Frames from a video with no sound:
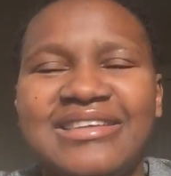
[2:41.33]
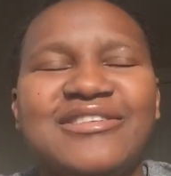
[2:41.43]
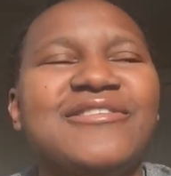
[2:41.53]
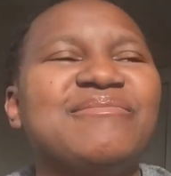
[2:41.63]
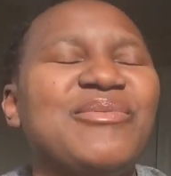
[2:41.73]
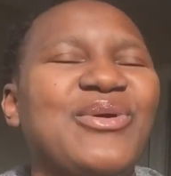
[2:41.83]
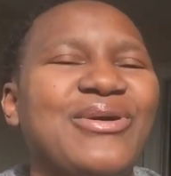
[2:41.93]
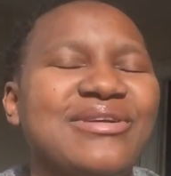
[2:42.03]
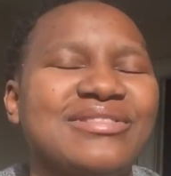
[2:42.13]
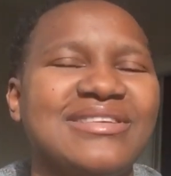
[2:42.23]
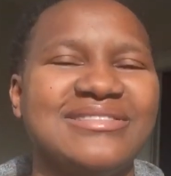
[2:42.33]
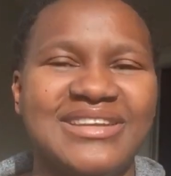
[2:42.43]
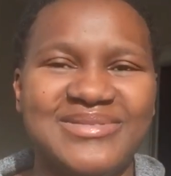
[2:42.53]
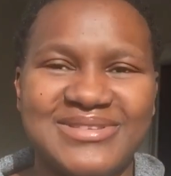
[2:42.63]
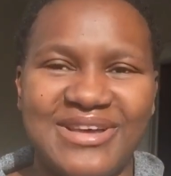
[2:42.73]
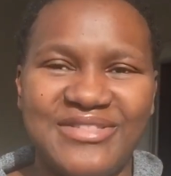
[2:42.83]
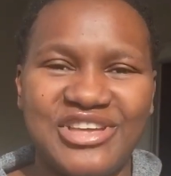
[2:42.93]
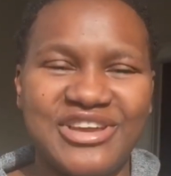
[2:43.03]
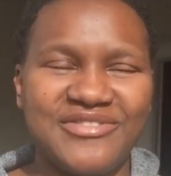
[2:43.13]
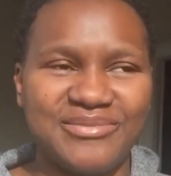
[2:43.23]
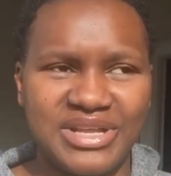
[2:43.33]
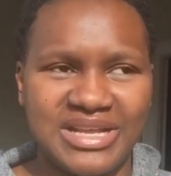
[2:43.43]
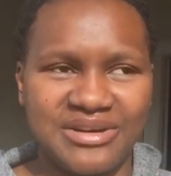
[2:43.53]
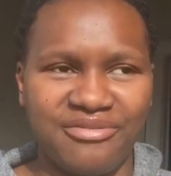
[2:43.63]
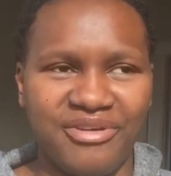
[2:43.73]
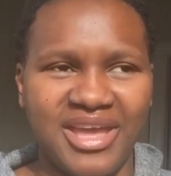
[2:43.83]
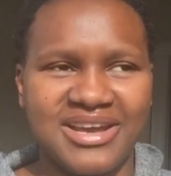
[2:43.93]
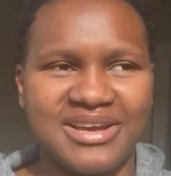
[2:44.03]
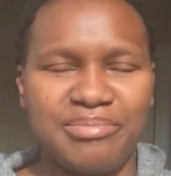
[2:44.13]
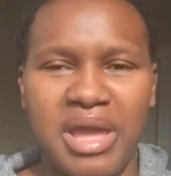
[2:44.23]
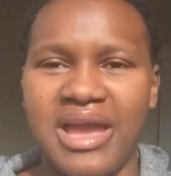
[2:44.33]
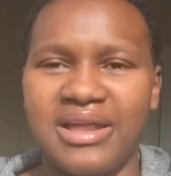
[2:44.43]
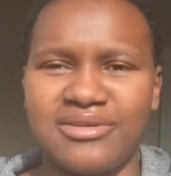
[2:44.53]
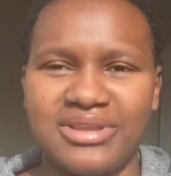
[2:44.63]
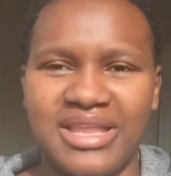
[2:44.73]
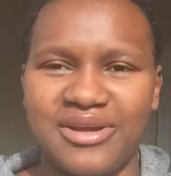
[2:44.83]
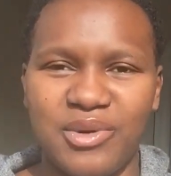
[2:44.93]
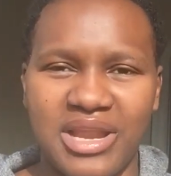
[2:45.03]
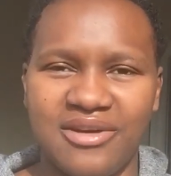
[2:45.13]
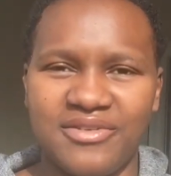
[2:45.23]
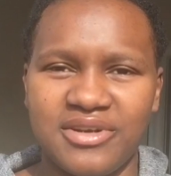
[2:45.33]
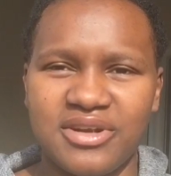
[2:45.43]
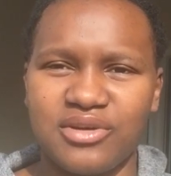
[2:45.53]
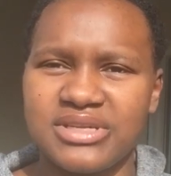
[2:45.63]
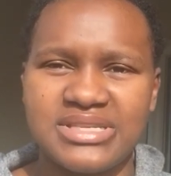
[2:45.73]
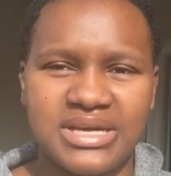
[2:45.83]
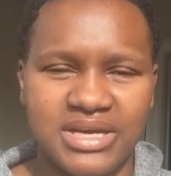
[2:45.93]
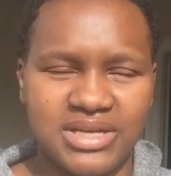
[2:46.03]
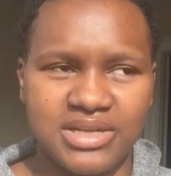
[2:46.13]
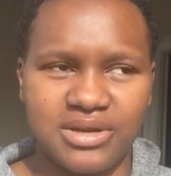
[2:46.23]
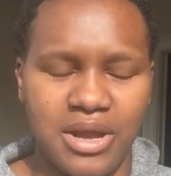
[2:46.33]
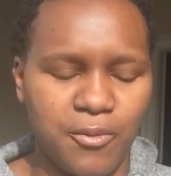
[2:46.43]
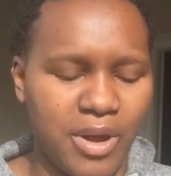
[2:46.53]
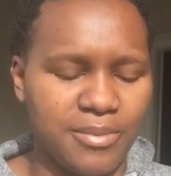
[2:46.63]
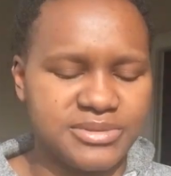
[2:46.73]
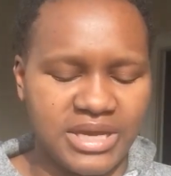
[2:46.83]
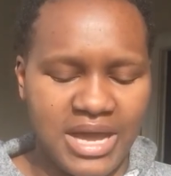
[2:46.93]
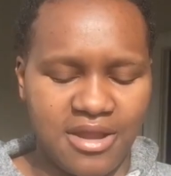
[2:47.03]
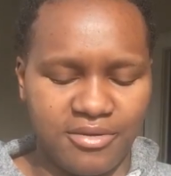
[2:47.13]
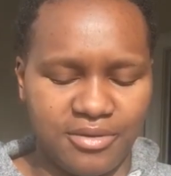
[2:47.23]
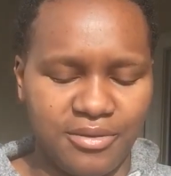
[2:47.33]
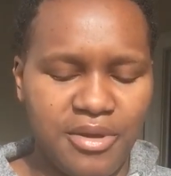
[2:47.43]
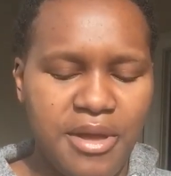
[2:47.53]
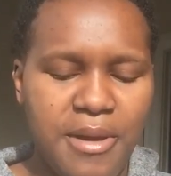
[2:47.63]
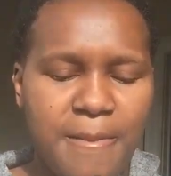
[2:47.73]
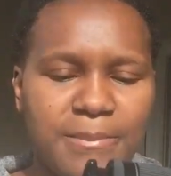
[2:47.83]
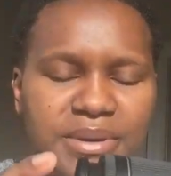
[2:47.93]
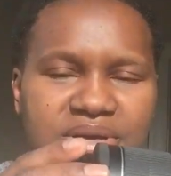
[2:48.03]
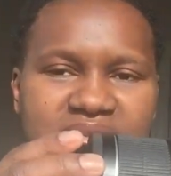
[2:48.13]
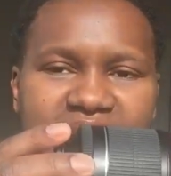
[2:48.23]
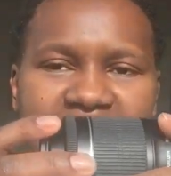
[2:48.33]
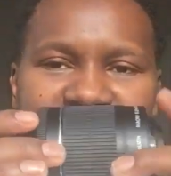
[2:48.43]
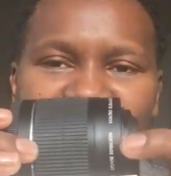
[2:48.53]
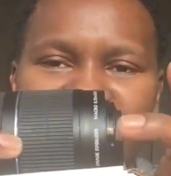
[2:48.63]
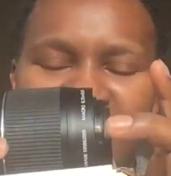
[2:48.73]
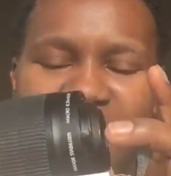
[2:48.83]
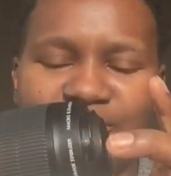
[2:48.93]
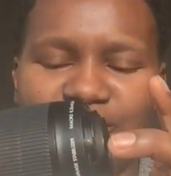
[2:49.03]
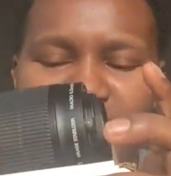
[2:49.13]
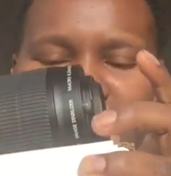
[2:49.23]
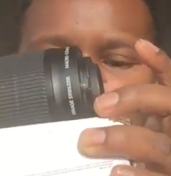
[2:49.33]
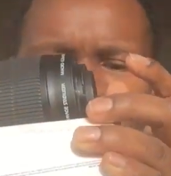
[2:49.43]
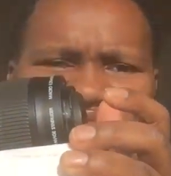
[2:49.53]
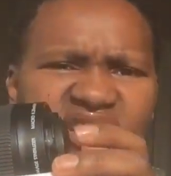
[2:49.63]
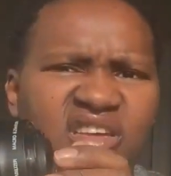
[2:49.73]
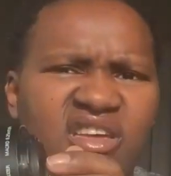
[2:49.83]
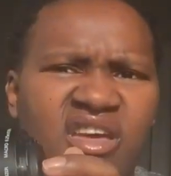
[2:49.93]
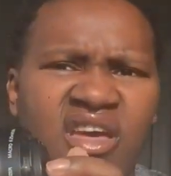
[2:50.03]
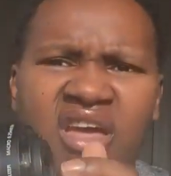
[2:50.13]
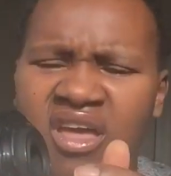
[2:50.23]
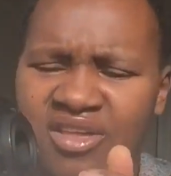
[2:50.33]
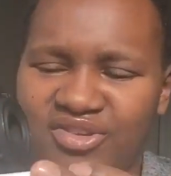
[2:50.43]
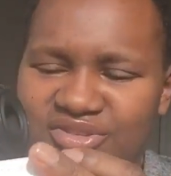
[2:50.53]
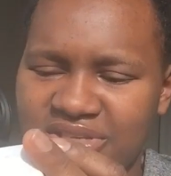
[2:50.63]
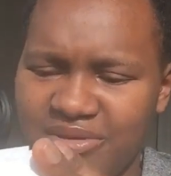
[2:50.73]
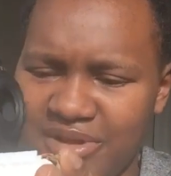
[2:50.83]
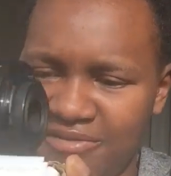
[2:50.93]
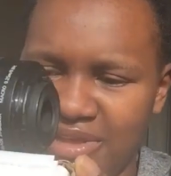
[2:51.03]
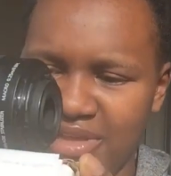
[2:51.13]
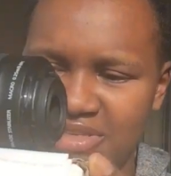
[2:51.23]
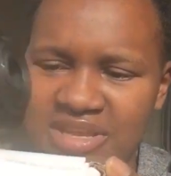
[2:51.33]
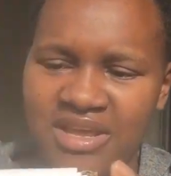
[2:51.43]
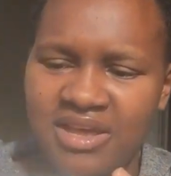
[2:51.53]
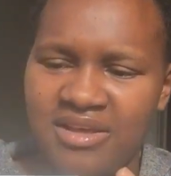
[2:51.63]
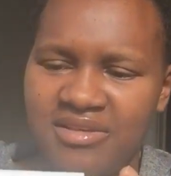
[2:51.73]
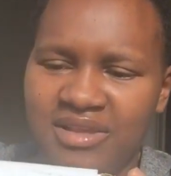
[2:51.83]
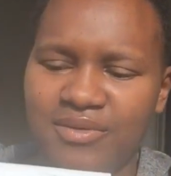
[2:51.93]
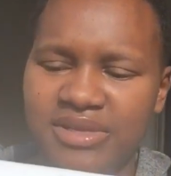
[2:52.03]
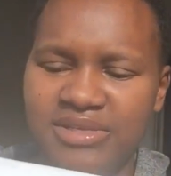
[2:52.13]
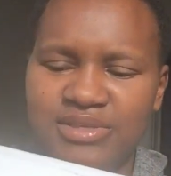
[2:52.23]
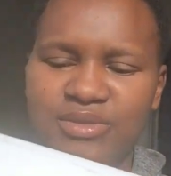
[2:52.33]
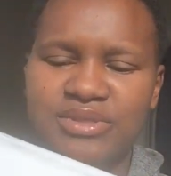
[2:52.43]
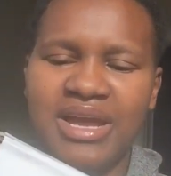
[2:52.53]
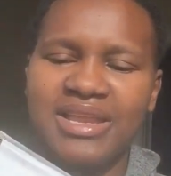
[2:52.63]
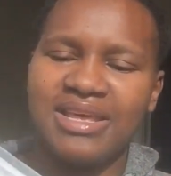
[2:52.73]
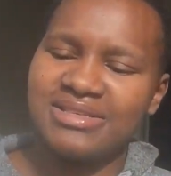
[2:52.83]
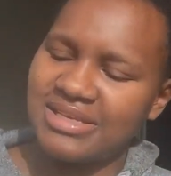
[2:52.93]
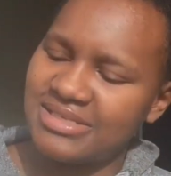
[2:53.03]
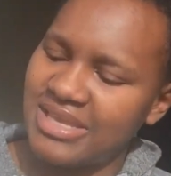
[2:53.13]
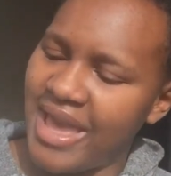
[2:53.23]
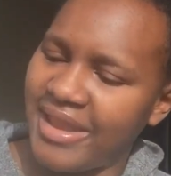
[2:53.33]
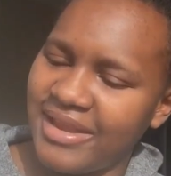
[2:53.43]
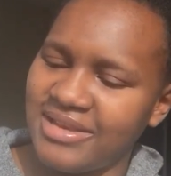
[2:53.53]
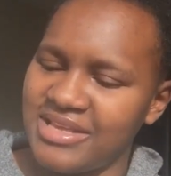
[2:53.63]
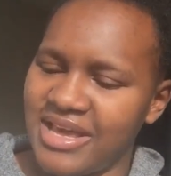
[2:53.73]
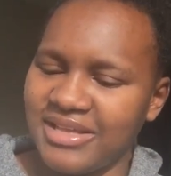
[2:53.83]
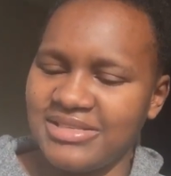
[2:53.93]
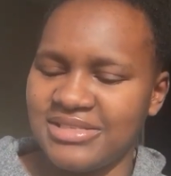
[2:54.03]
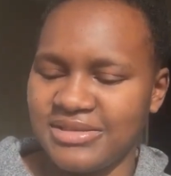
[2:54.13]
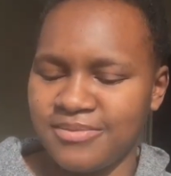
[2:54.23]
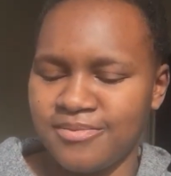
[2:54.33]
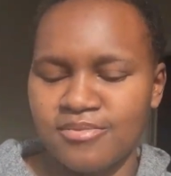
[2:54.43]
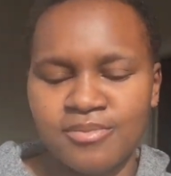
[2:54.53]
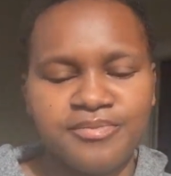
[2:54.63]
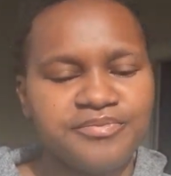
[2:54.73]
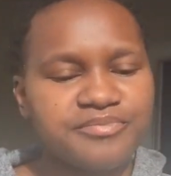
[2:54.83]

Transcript: you know when people order things on Amazon, they give them like a fake pan or like whatever, or is it another website? I don't know. But I looked at the little box and I was like, huh? You should have seen my face. Like, why is it so tiny? It says Canon, yes.